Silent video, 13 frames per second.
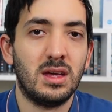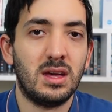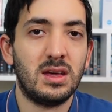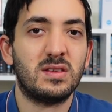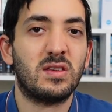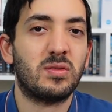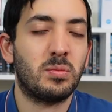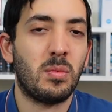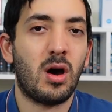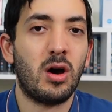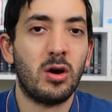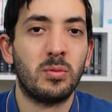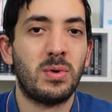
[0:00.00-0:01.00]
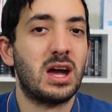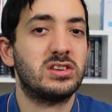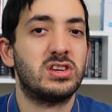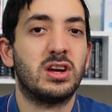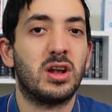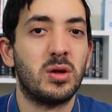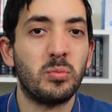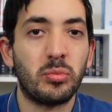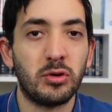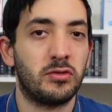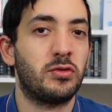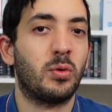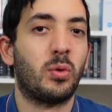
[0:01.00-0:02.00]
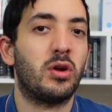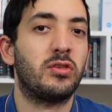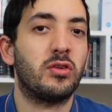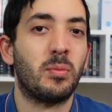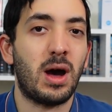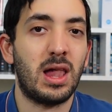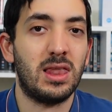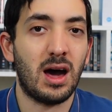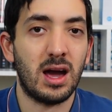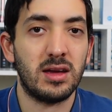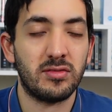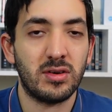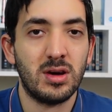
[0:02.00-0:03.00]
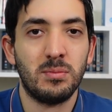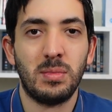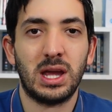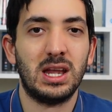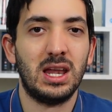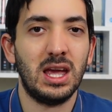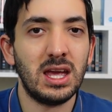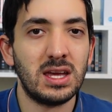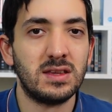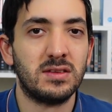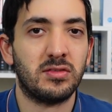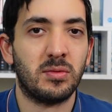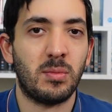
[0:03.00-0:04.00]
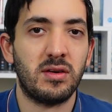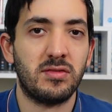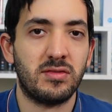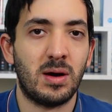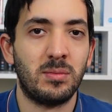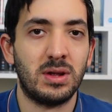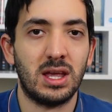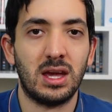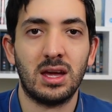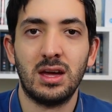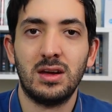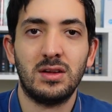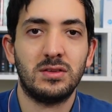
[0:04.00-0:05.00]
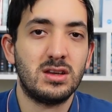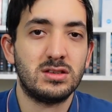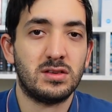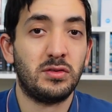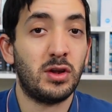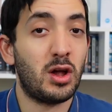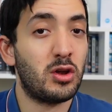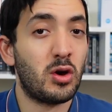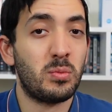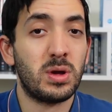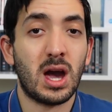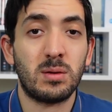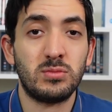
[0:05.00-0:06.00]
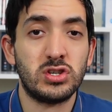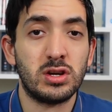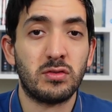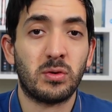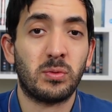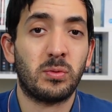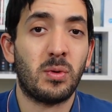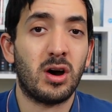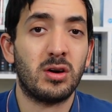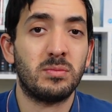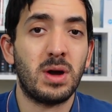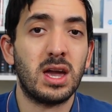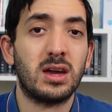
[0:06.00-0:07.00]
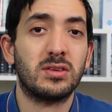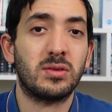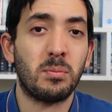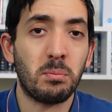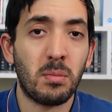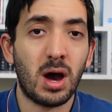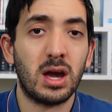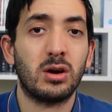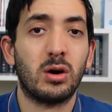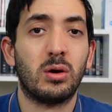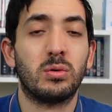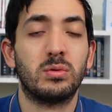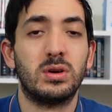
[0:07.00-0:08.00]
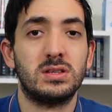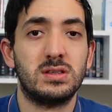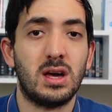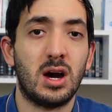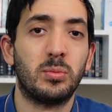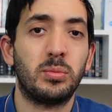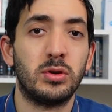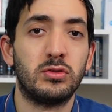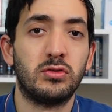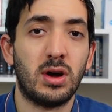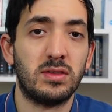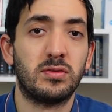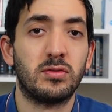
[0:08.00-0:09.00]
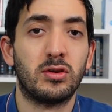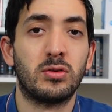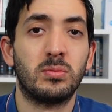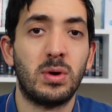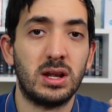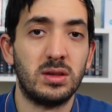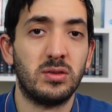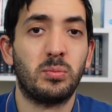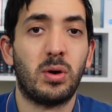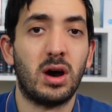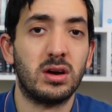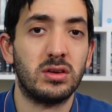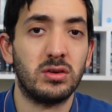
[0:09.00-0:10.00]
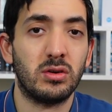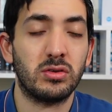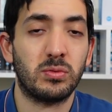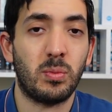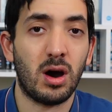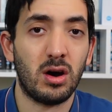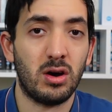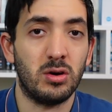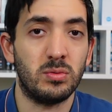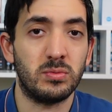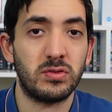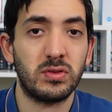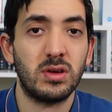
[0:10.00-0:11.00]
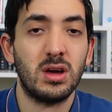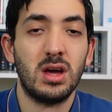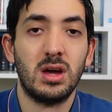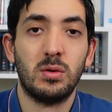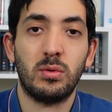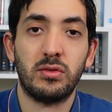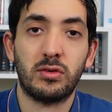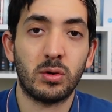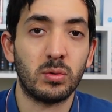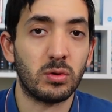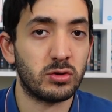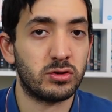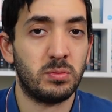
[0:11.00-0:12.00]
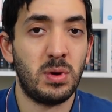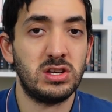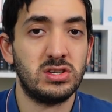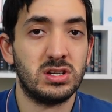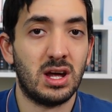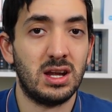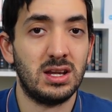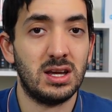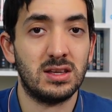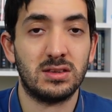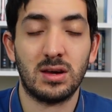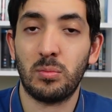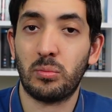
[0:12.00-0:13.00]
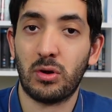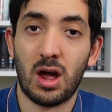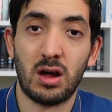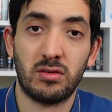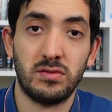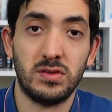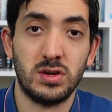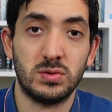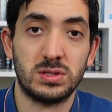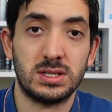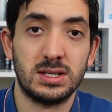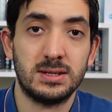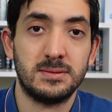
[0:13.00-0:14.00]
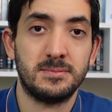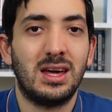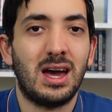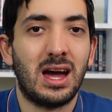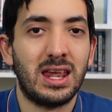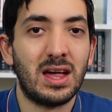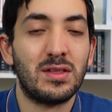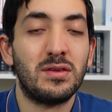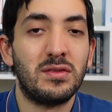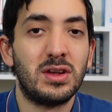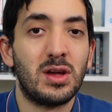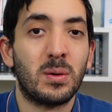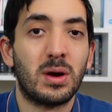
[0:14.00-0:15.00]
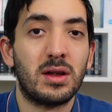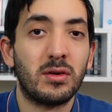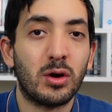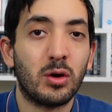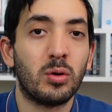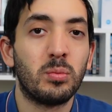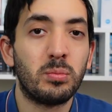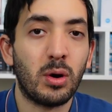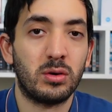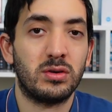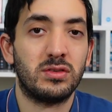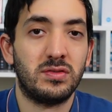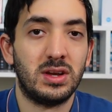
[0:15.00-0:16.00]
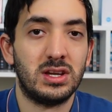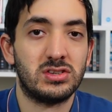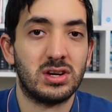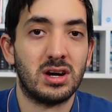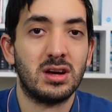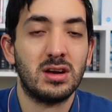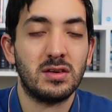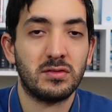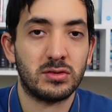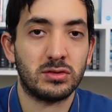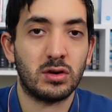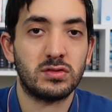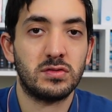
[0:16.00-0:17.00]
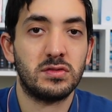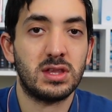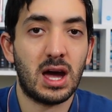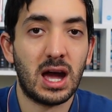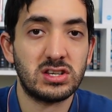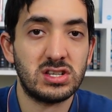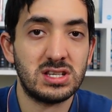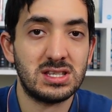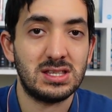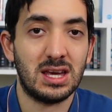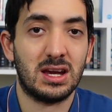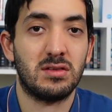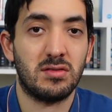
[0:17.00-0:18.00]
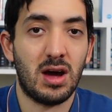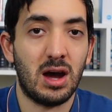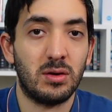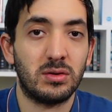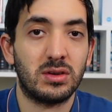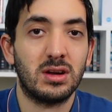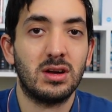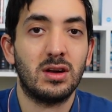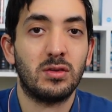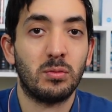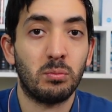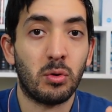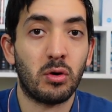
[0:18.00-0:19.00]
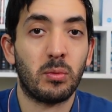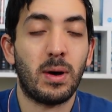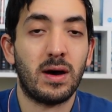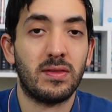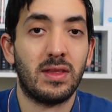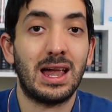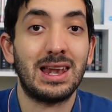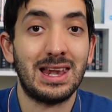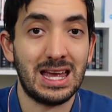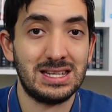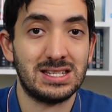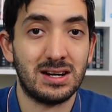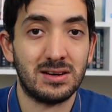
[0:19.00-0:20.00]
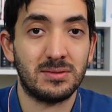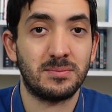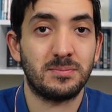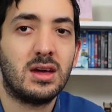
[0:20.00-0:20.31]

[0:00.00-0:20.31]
Is a smart home actually gonna improve the quality of my life, make it easier for my family? So if you don't know me, I'm Gio from Smart Home Makers, and my goal is to help you transform and inspire your smart homes with cool automation ideas and product reviews. At the end of the video, I'm gonna have a cool bonus feature for those of you that actually stick around. More about that later.